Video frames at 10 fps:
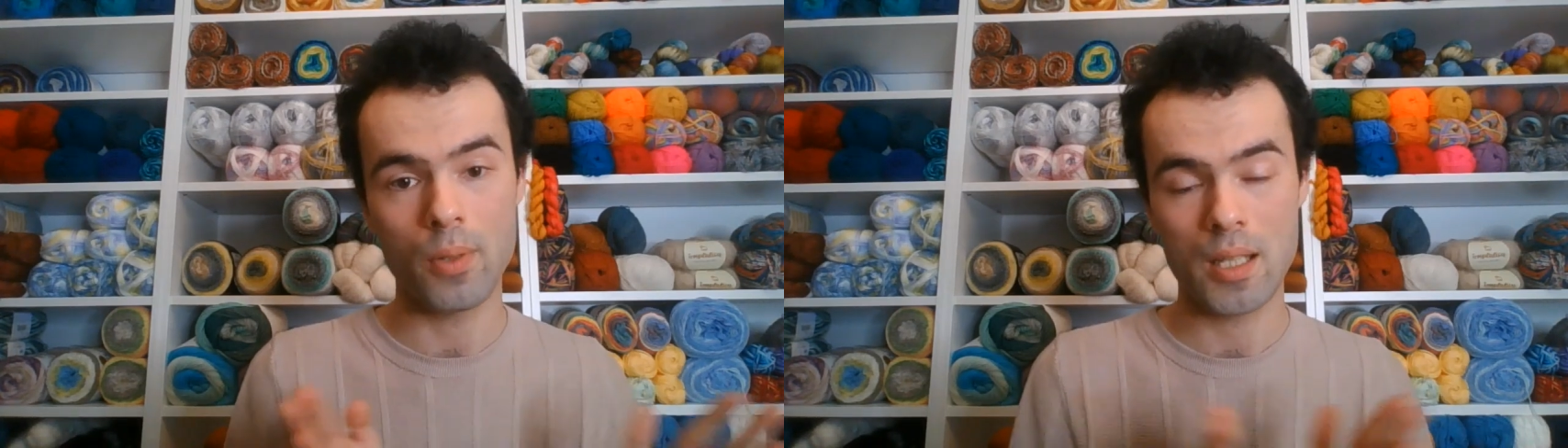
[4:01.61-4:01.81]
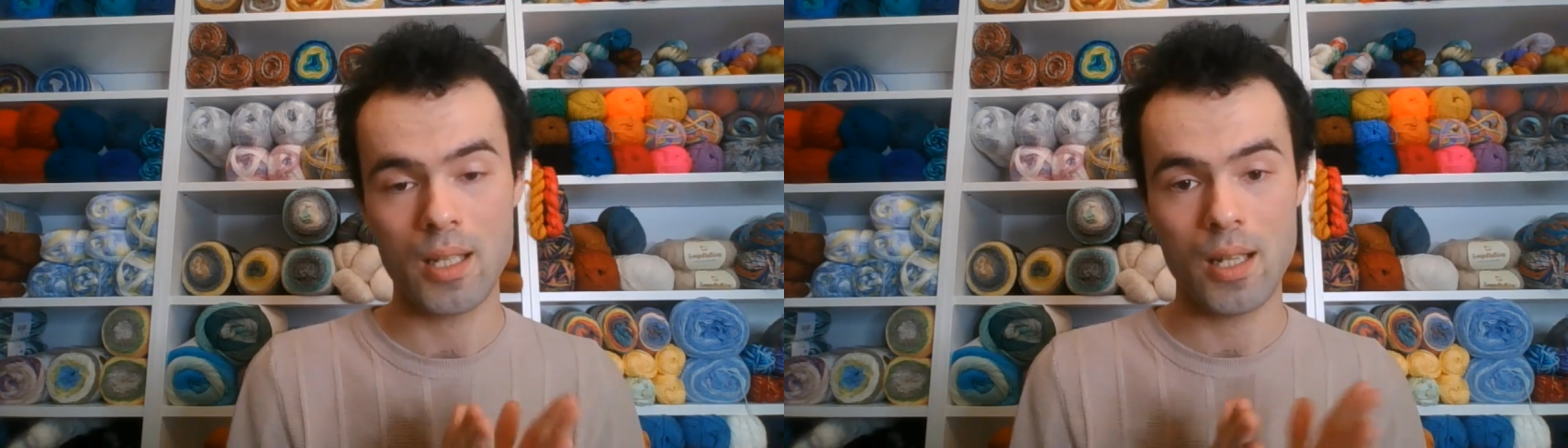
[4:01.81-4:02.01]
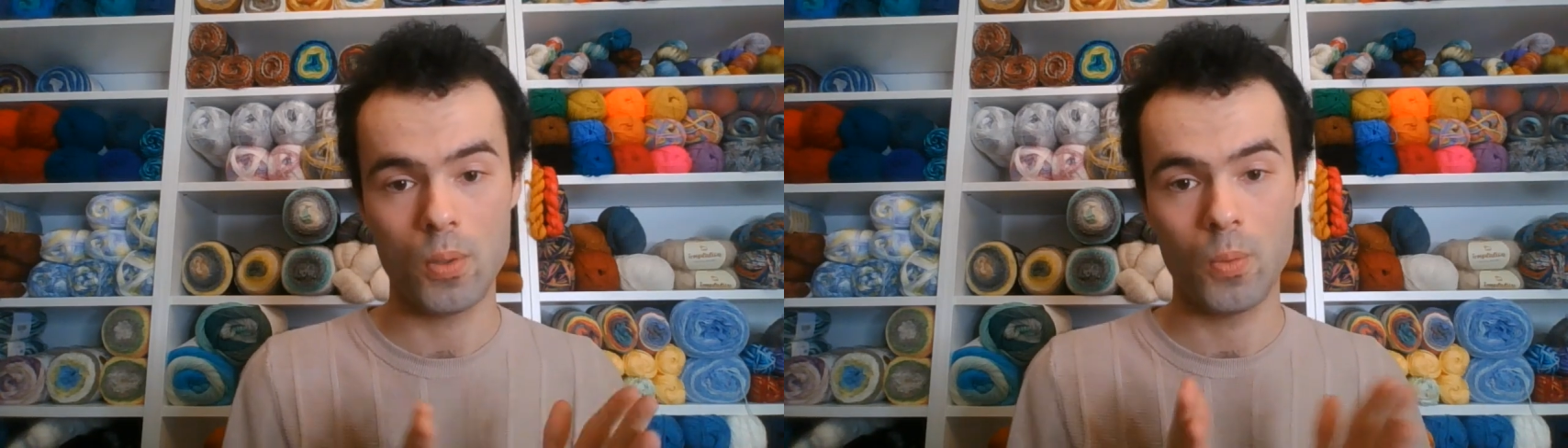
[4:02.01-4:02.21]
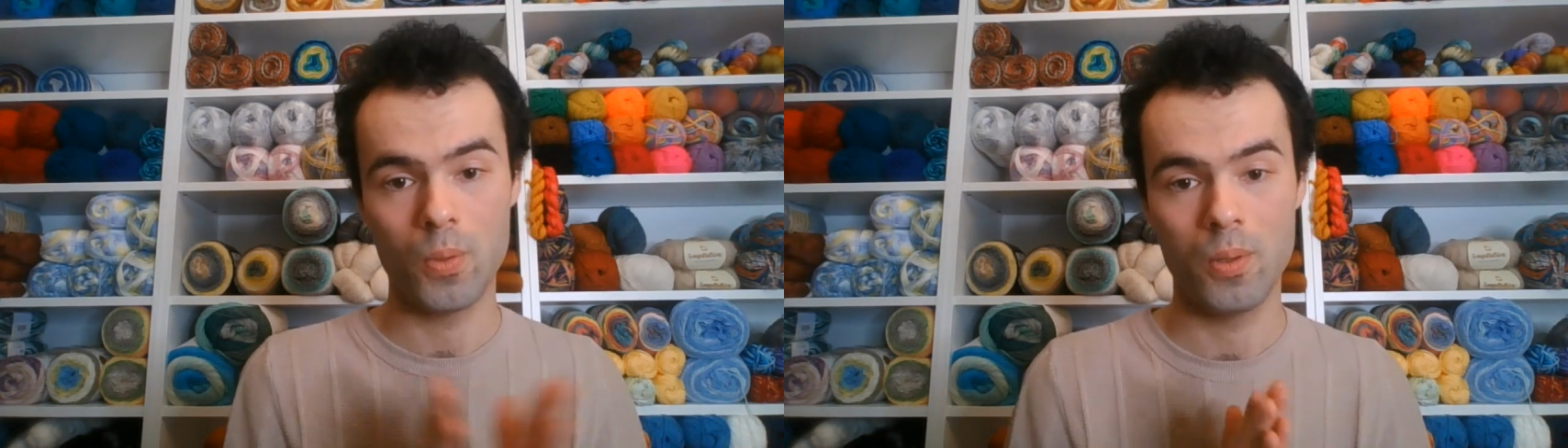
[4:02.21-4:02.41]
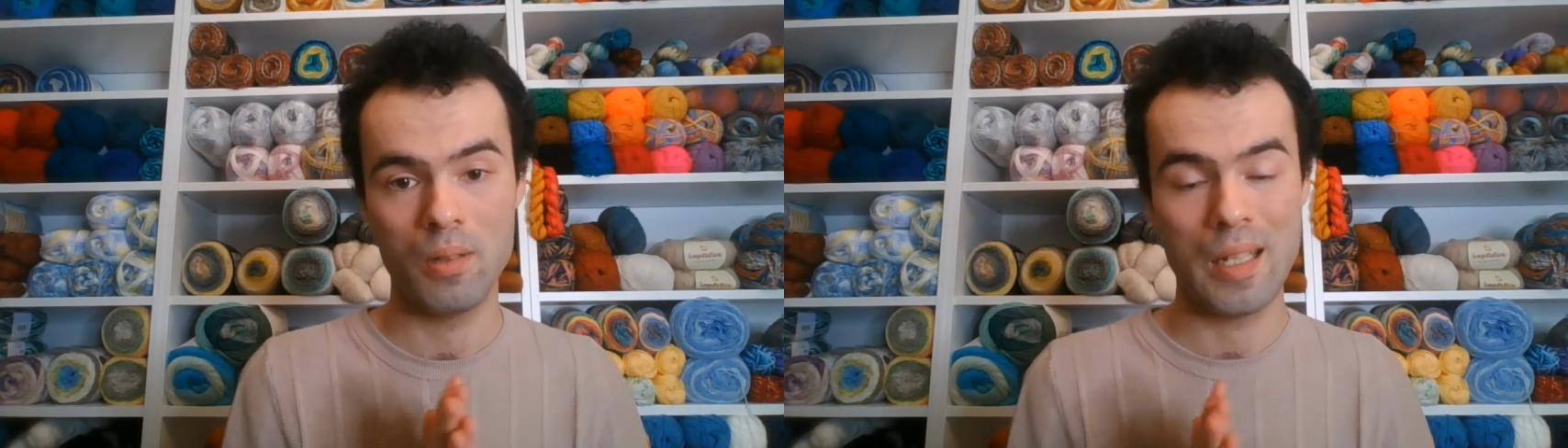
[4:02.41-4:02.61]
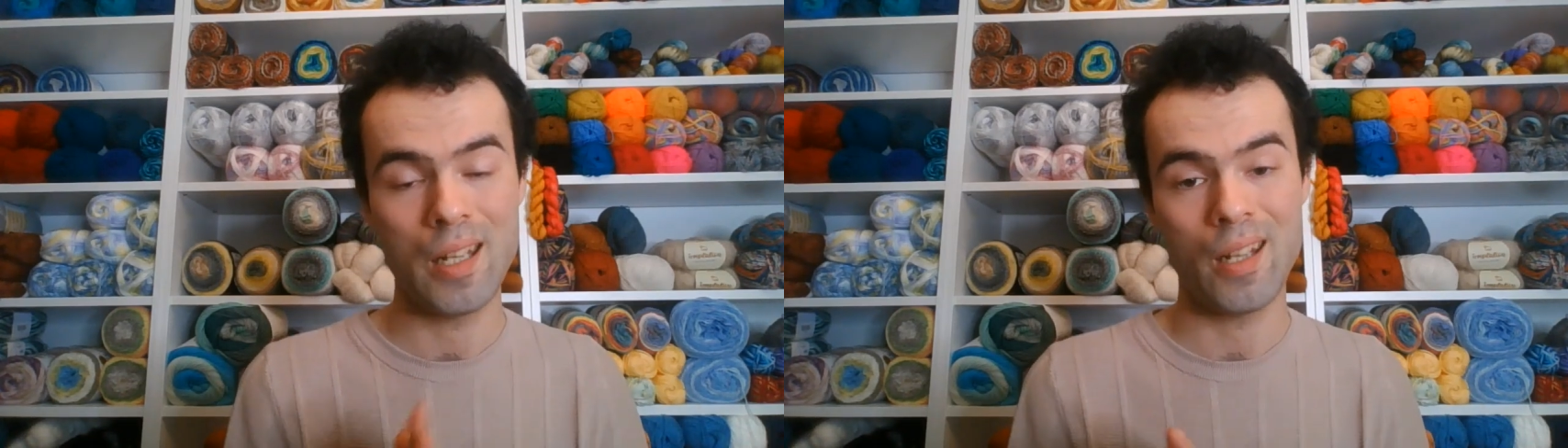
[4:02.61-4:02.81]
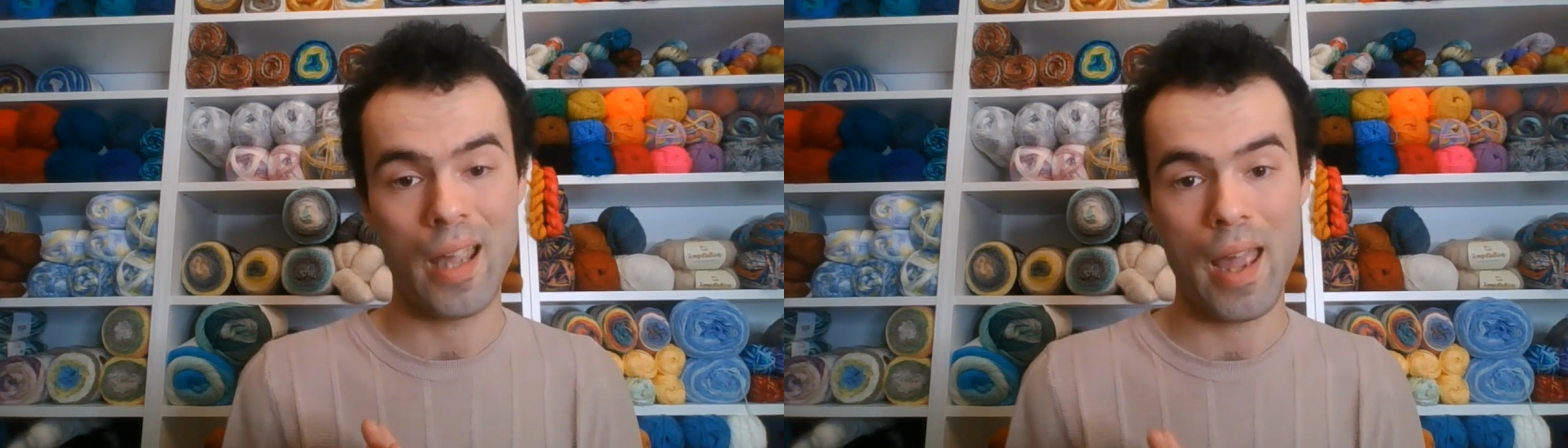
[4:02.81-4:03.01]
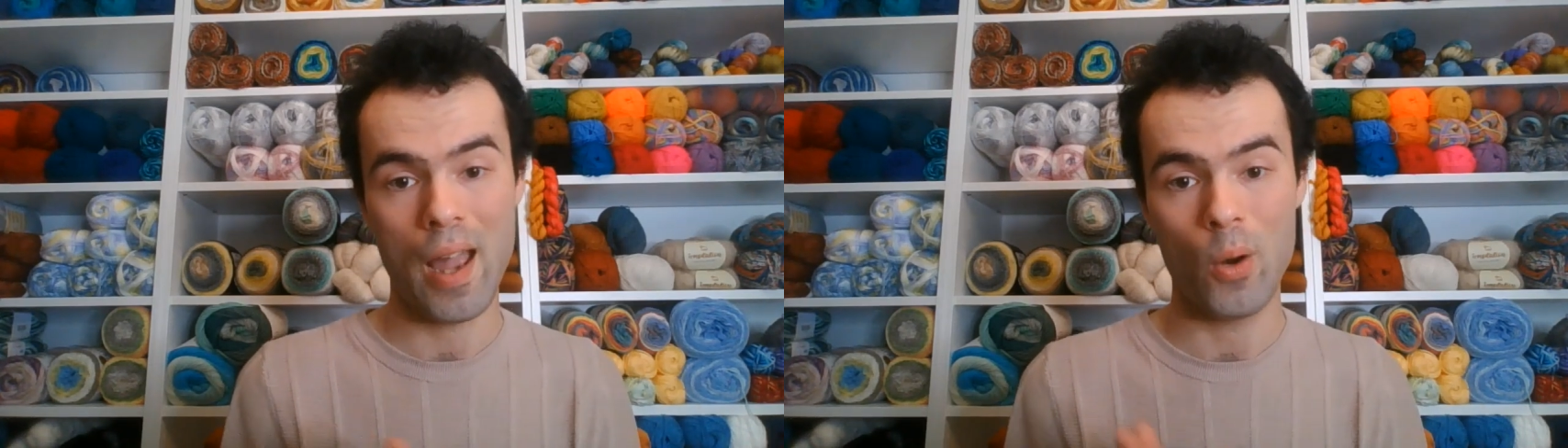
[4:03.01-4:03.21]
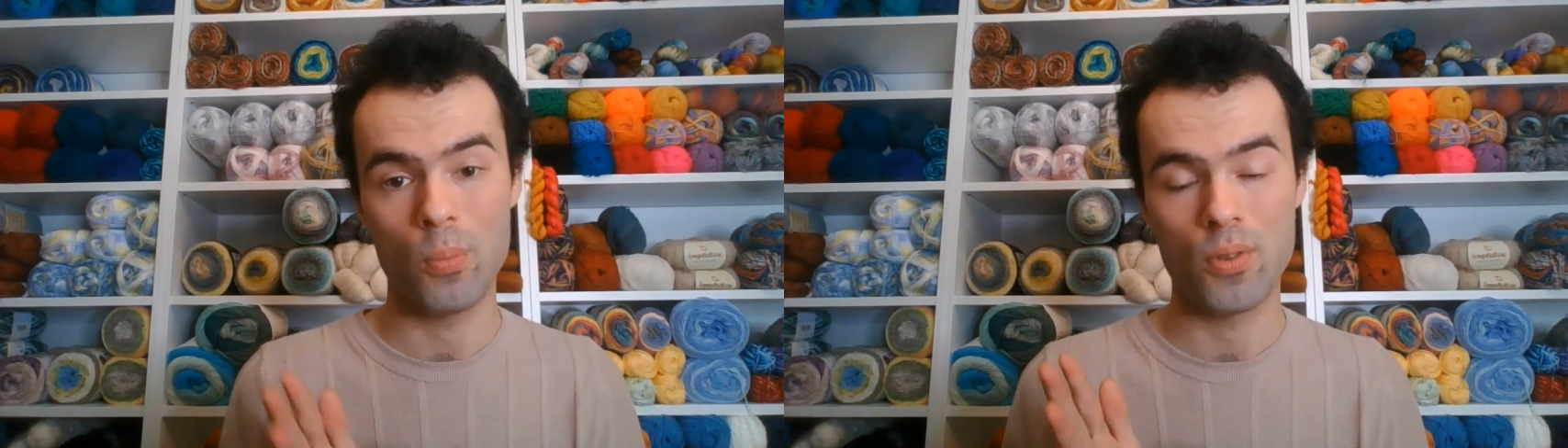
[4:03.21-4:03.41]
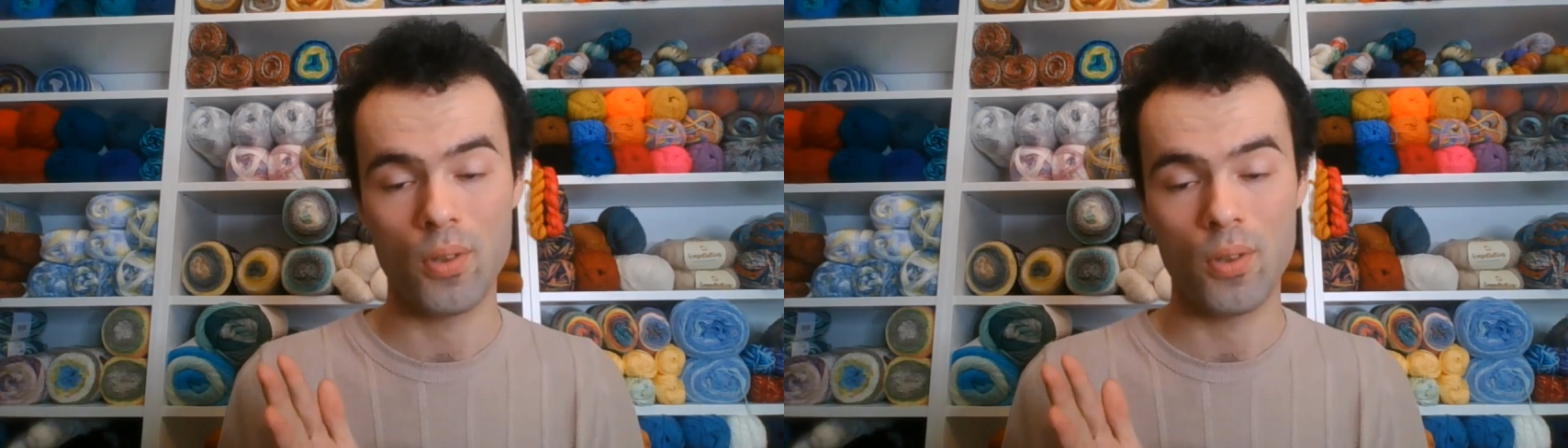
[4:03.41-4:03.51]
we're still needing help.